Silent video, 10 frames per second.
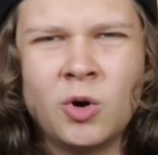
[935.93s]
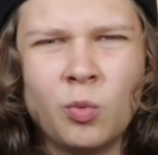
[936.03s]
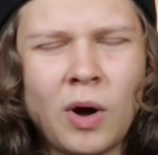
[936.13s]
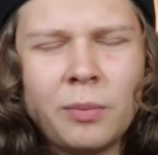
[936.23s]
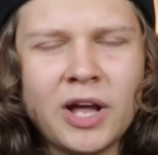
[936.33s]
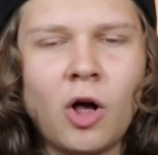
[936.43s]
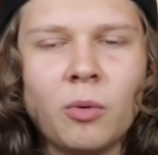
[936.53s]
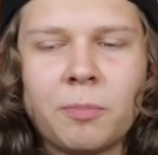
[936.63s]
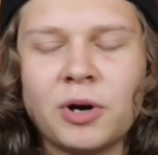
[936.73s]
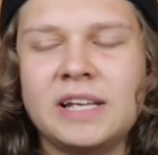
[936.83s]
While we all
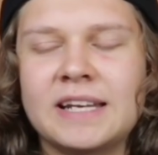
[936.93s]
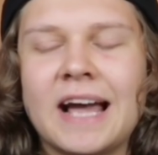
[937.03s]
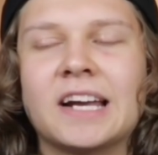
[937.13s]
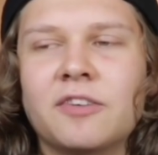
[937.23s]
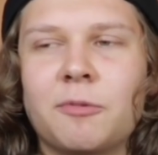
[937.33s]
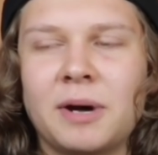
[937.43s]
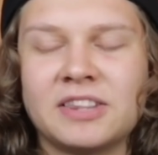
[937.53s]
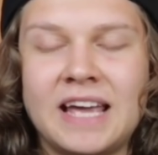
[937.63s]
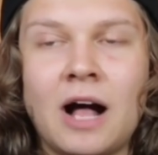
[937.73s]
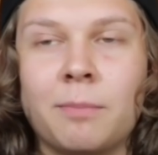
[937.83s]
were pretty negative about
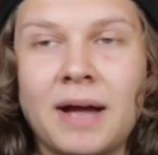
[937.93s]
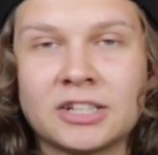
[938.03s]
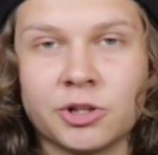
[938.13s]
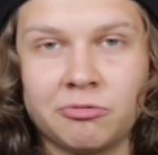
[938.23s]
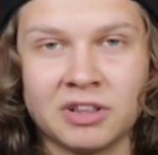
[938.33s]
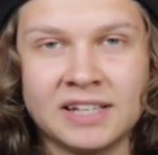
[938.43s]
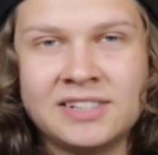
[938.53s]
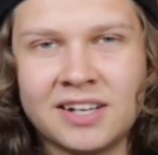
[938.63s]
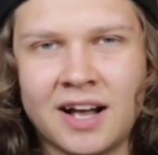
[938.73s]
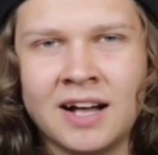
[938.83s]
the album actually
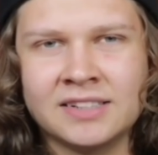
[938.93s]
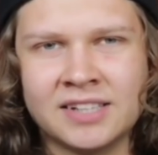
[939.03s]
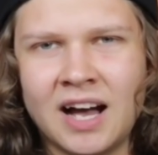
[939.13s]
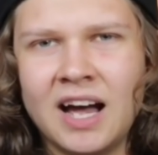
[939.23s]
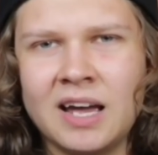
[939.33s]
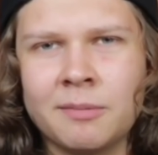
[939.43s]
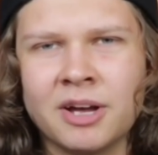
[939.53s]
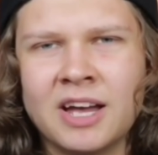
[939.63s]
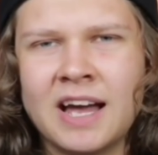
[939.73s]
releasing on time,